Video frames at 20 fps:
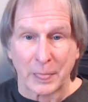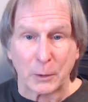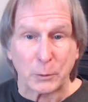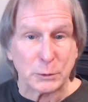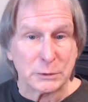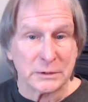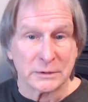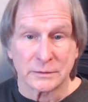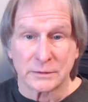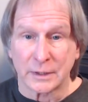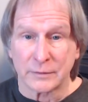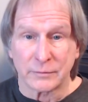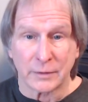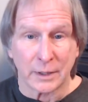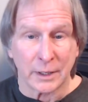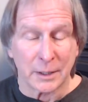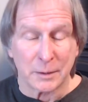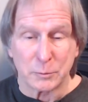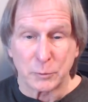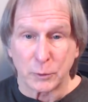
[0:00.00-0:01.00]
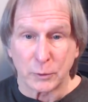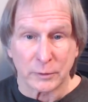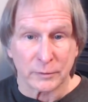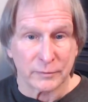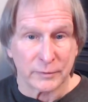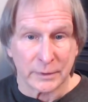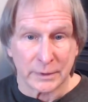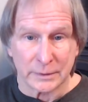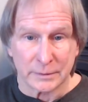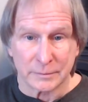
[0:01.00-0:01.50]
just have a lot more
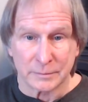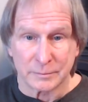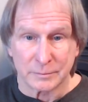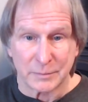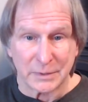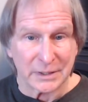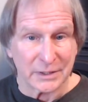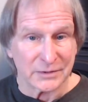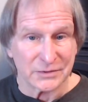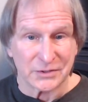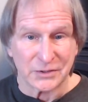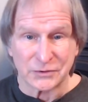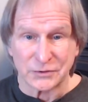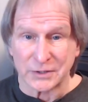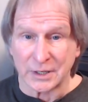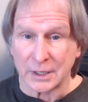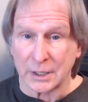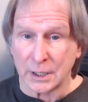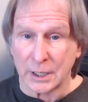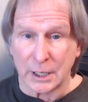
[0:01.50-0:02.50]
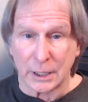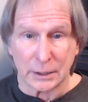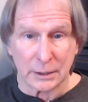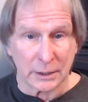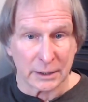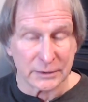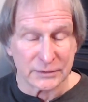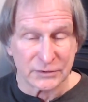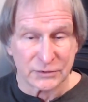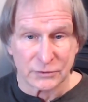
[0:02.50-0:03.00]
fun, because there's a lot
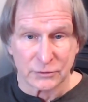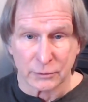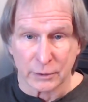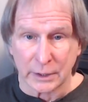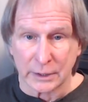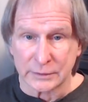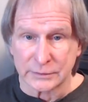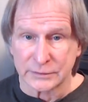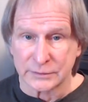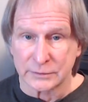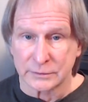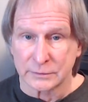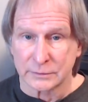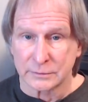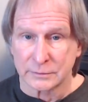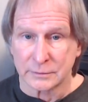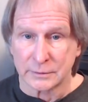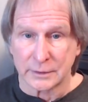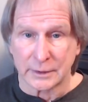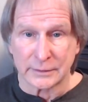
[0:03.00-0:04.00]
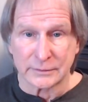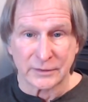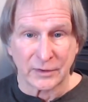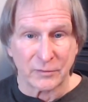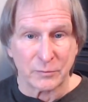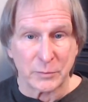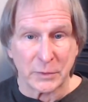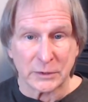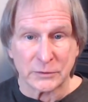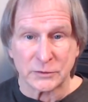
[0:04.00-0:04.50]
less stress. And as I've
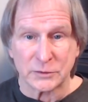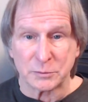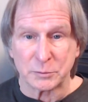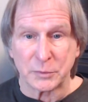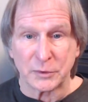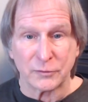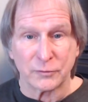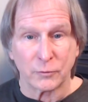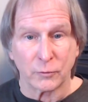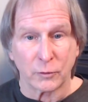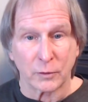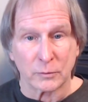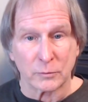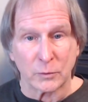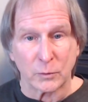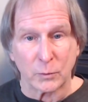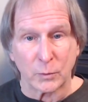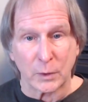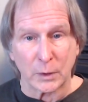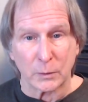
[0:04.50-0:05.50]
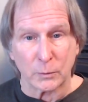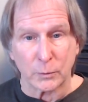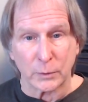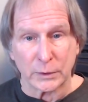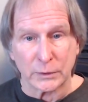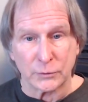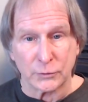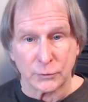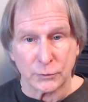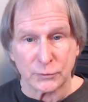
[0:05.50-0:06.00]
mentioned before, when we
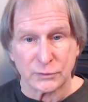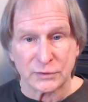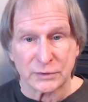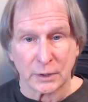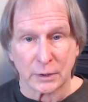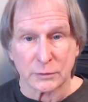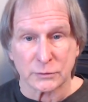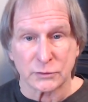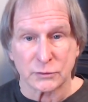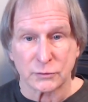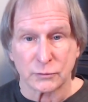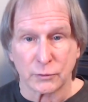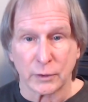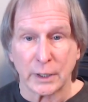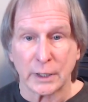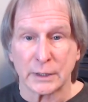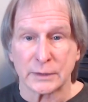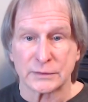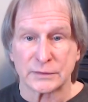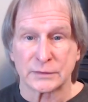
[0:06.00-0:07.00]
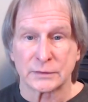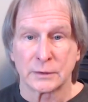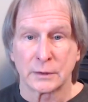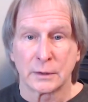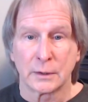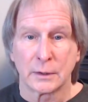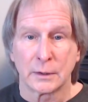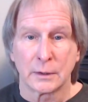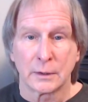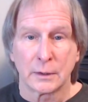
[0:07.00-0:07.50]
reduce our stress,
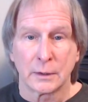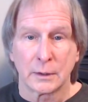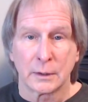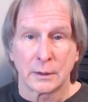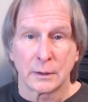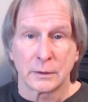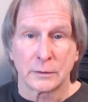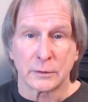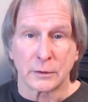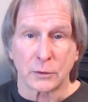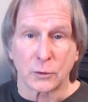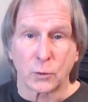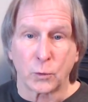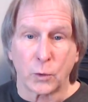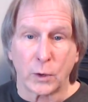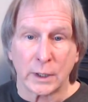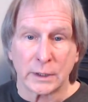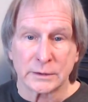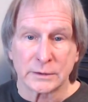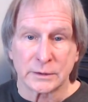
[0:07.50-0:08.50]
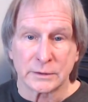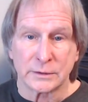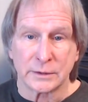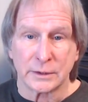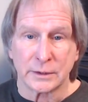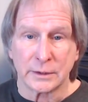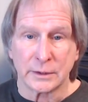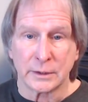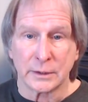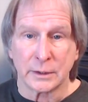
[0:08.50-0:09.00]
the
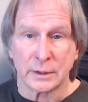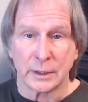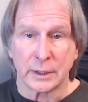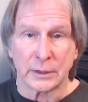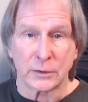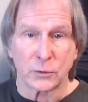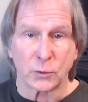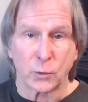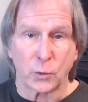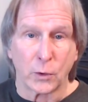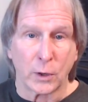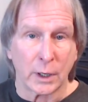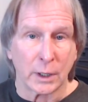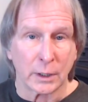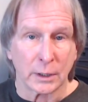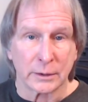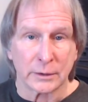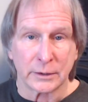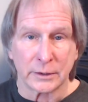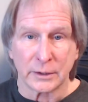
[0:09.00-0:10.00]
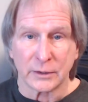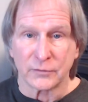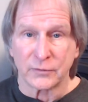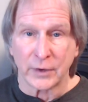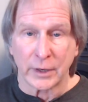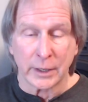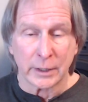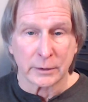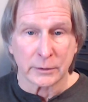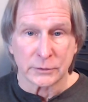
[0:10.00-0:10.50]
quantity and quality of
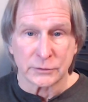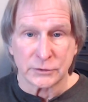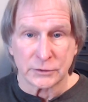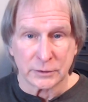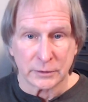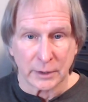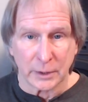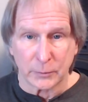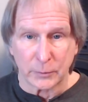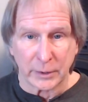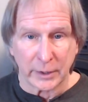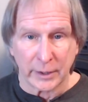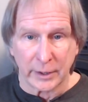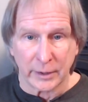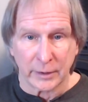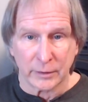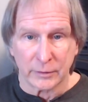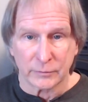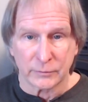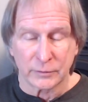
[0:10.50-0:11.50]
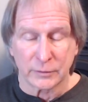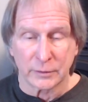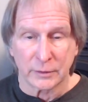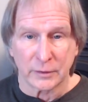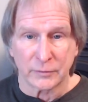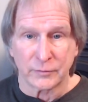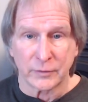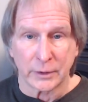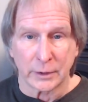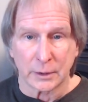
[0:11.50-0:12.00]
energy that we have
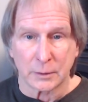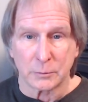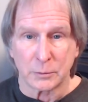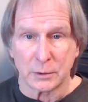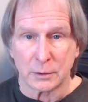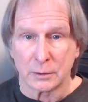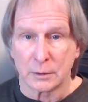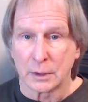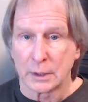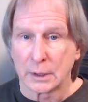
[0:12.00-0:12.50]
available